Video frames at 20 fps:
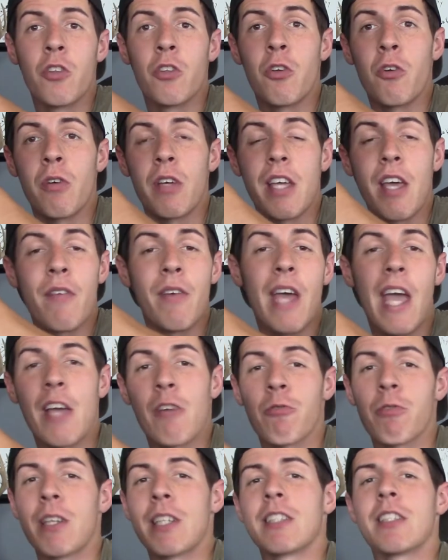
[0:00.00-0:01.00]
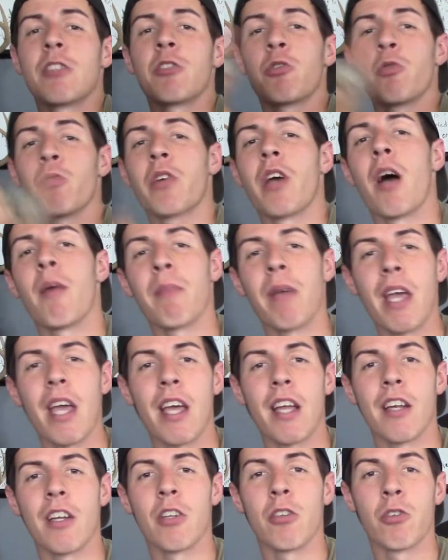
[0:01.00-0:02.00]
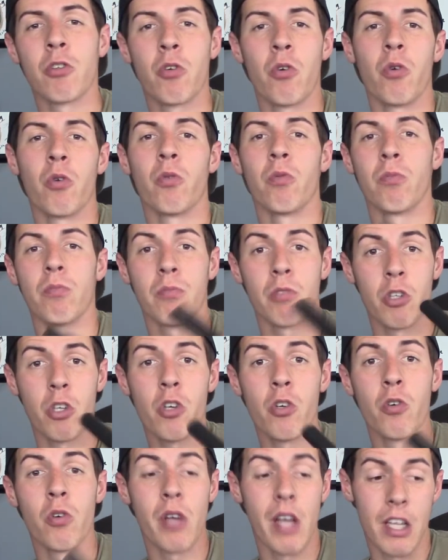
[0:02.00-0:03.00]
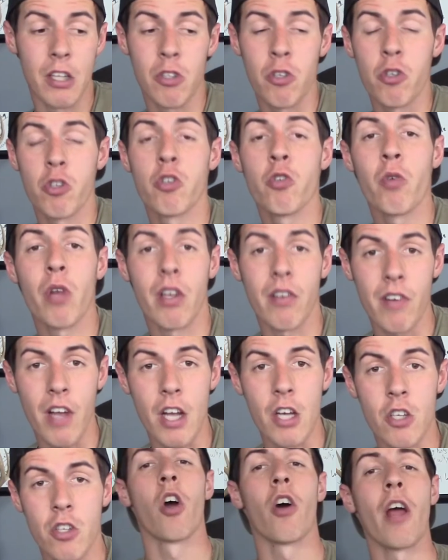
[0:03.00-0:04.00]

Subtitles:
to give it a reason to come in to you into shooting range.